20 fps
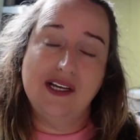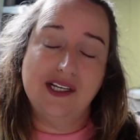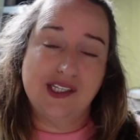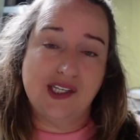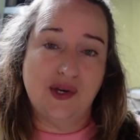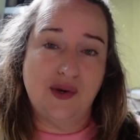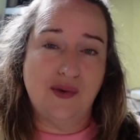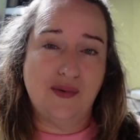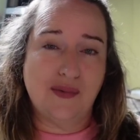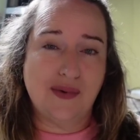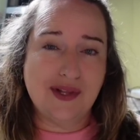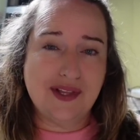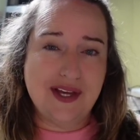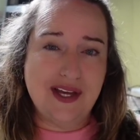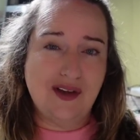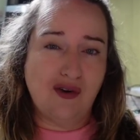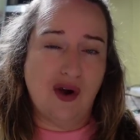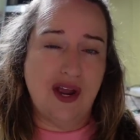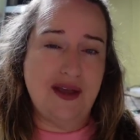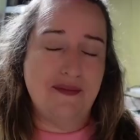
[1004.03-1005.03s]
So
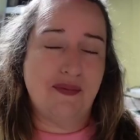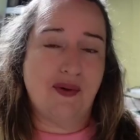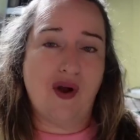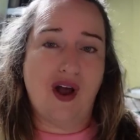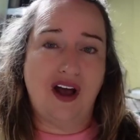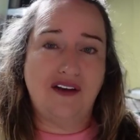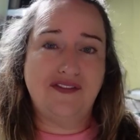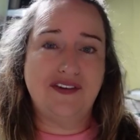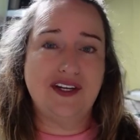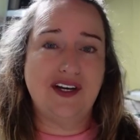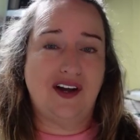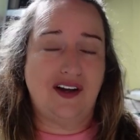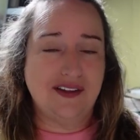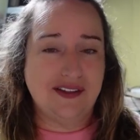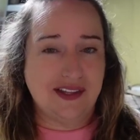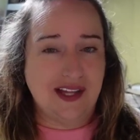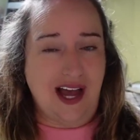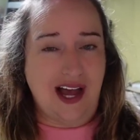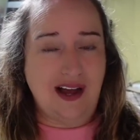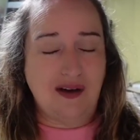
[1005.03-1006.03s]
really great profit
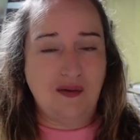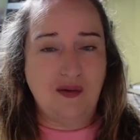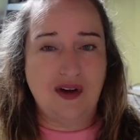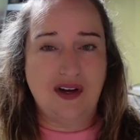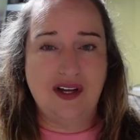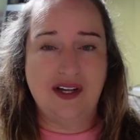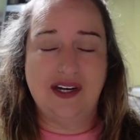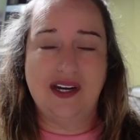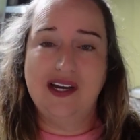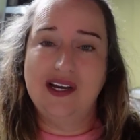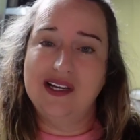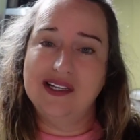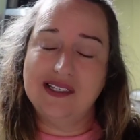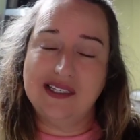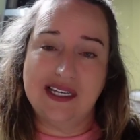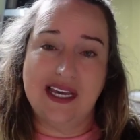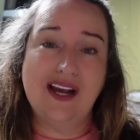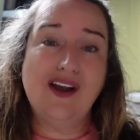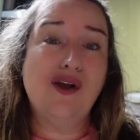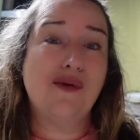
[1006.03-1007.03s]
on that one.
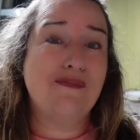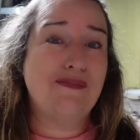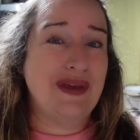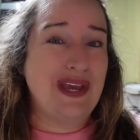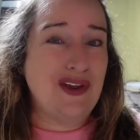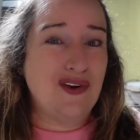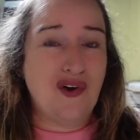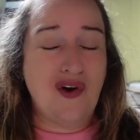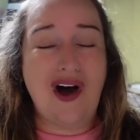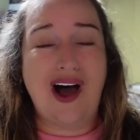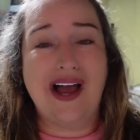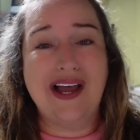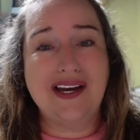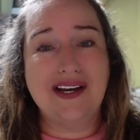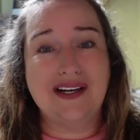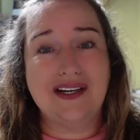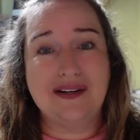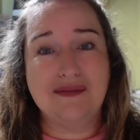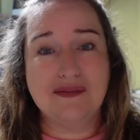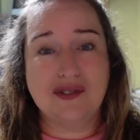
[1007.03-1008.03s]
Scarab beetle
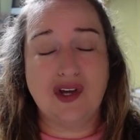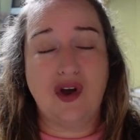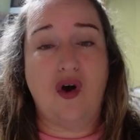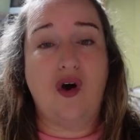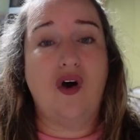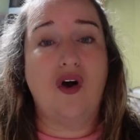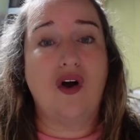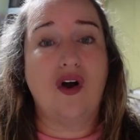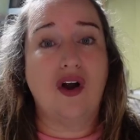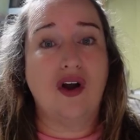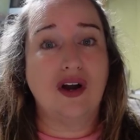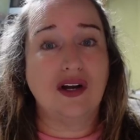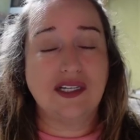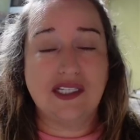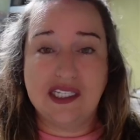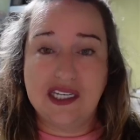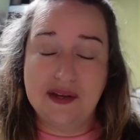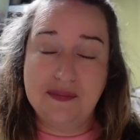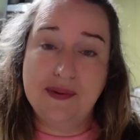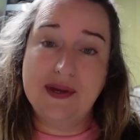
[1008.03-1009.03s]
items are
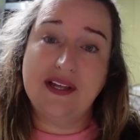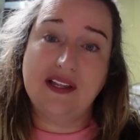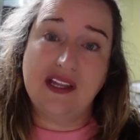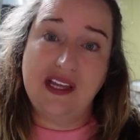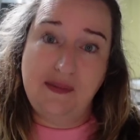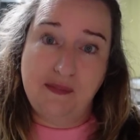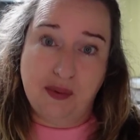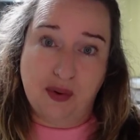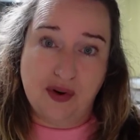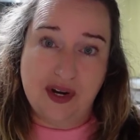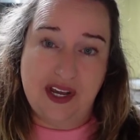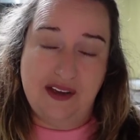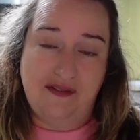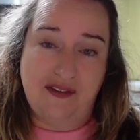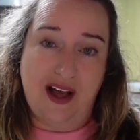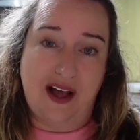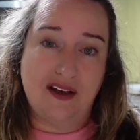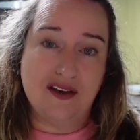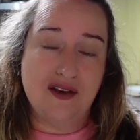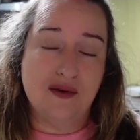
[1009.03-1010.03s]
typically pretty
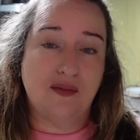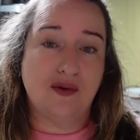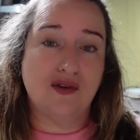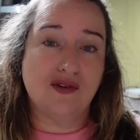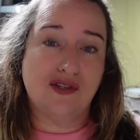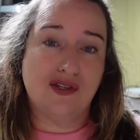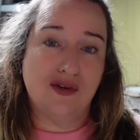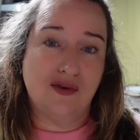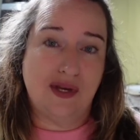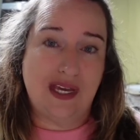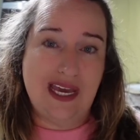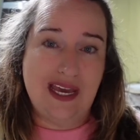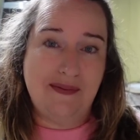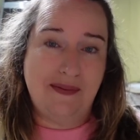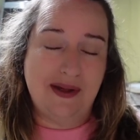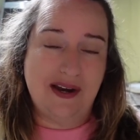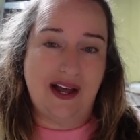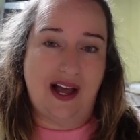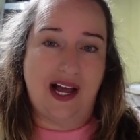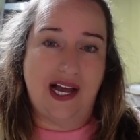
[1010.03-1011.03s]
valuable, so
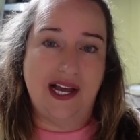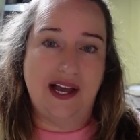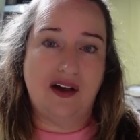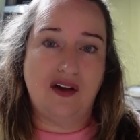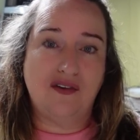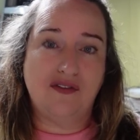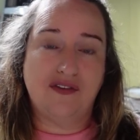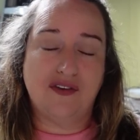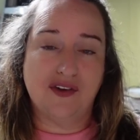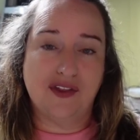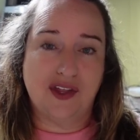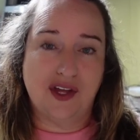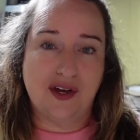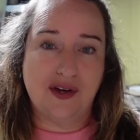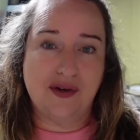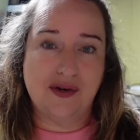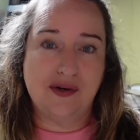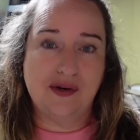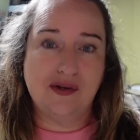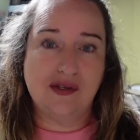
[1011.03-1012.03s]
keep an eye out for
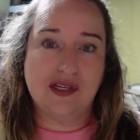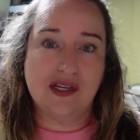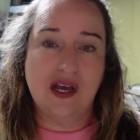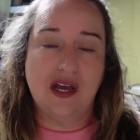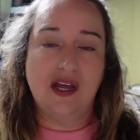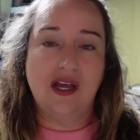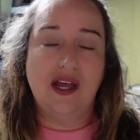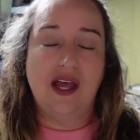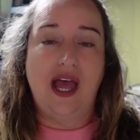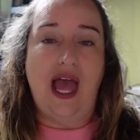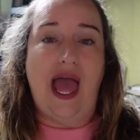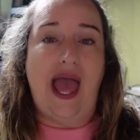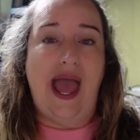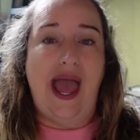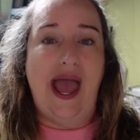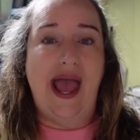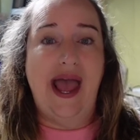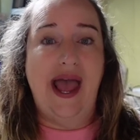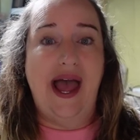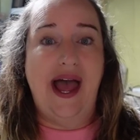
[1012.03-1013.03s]
those.
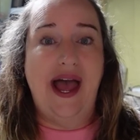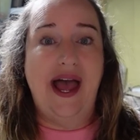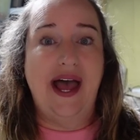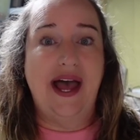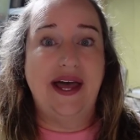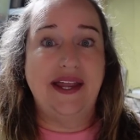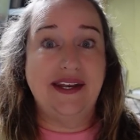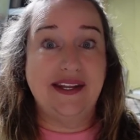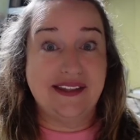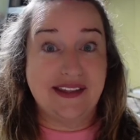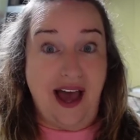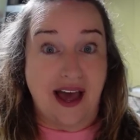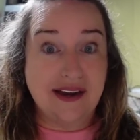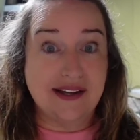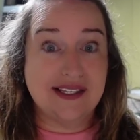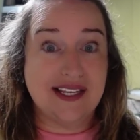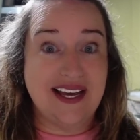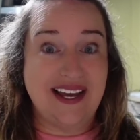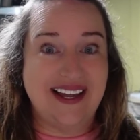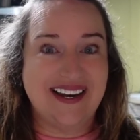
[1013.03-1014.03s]
And that
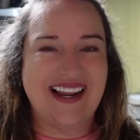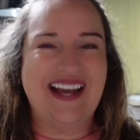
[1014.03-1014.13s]
is it.